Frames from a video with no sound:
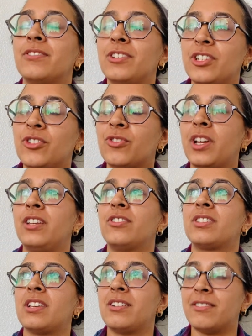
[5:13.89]
you can train
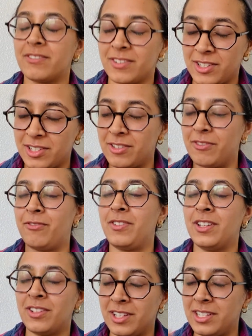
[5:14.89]
yourself to
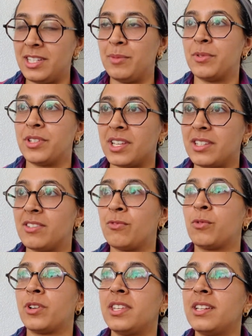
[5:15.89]
feel a deeper sense of
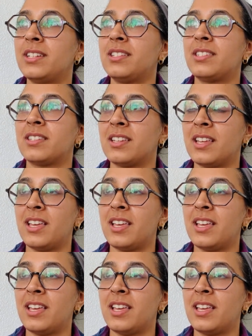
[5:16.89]
worthiness